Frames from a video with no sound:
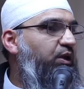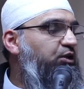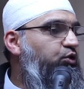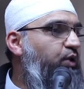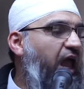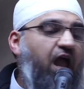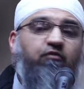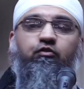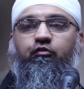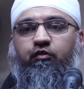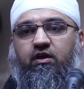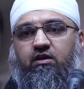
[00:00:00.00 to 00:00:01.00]
will do
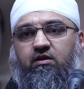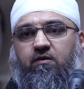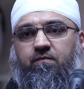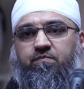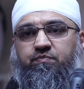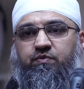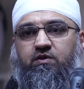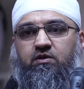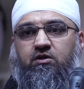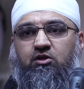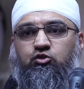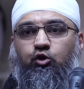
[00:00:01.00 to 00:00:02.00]
everything
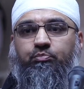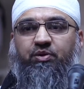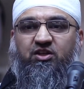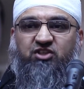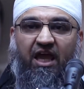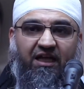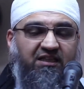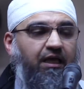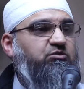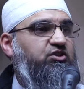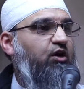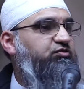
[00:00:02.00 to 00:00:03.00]
to protect
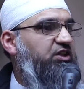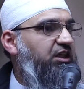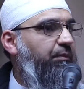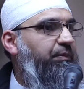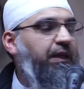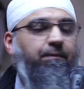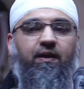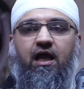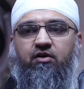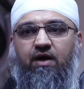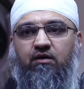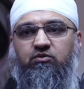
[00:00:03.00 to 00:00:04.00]
themselves and the people
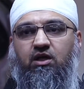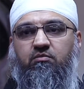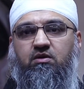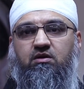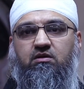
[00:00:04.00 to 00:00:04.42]
around them.